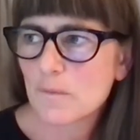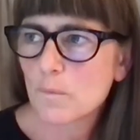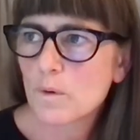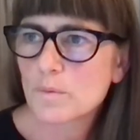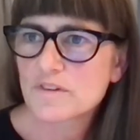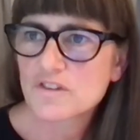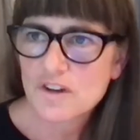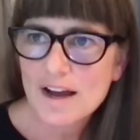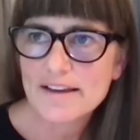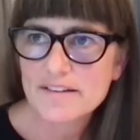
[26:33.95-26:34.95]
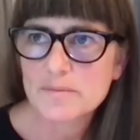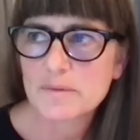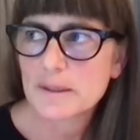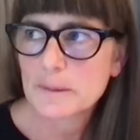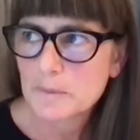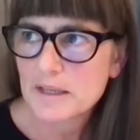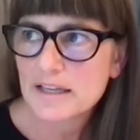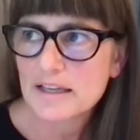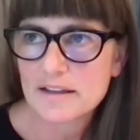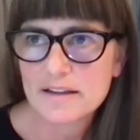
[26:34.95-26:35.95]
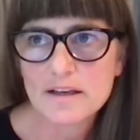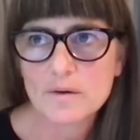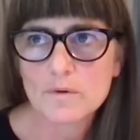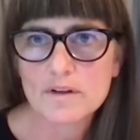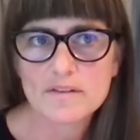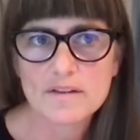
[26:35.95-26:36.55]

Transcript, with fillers: what was shocking to me immediately was